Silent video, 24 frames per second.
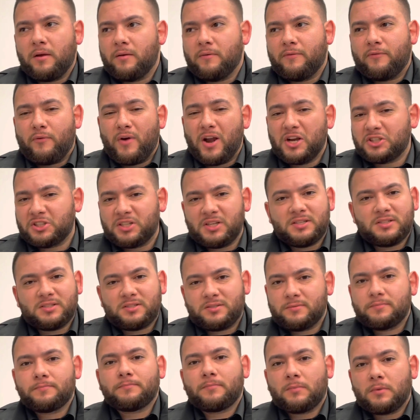
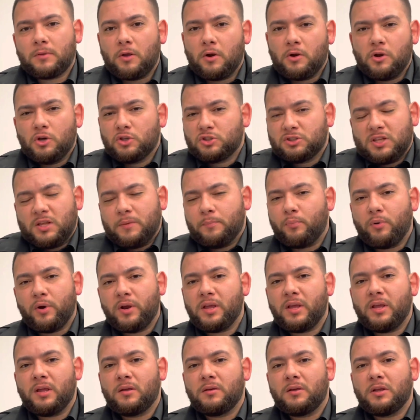freshies, they're usually pretty,
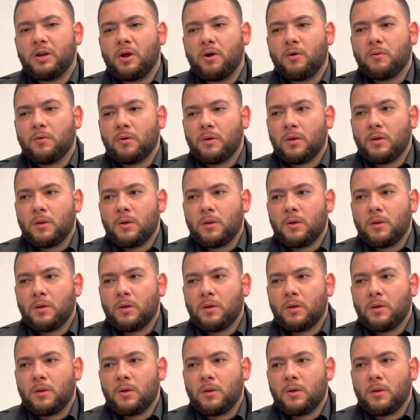you know,